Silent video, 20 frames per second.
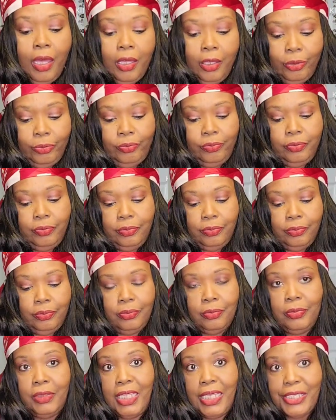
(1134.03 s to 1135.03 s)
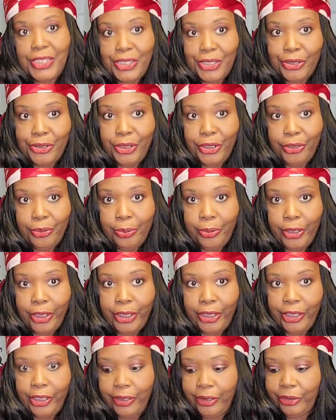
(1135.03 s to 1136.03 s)
oh, this is another
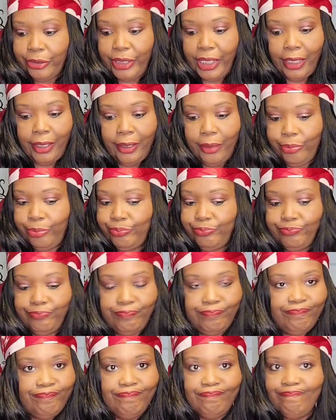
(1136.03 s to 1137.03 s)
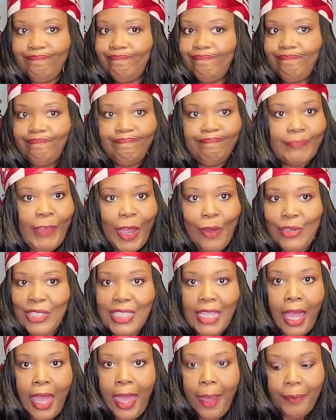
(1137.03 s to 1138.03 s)
product that I
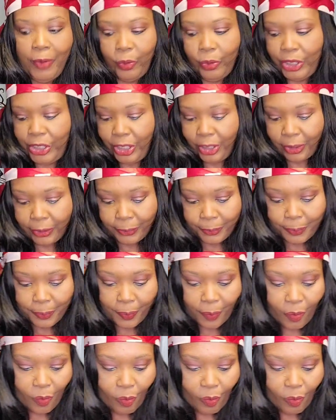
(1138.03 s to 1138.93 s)
was not happy with y'all.